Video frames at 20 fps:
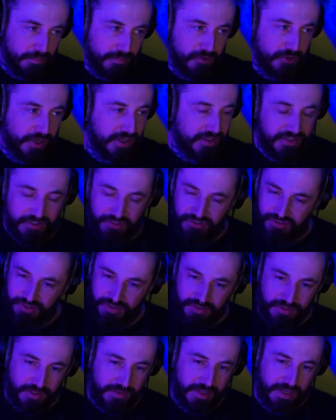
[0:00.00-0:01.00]

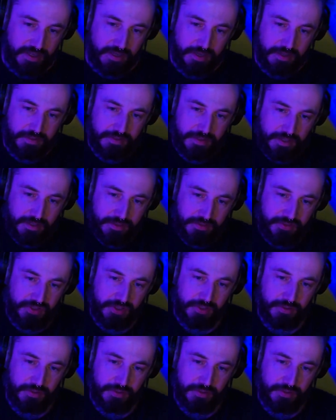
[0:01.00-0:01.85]
transition and that kind of thing. So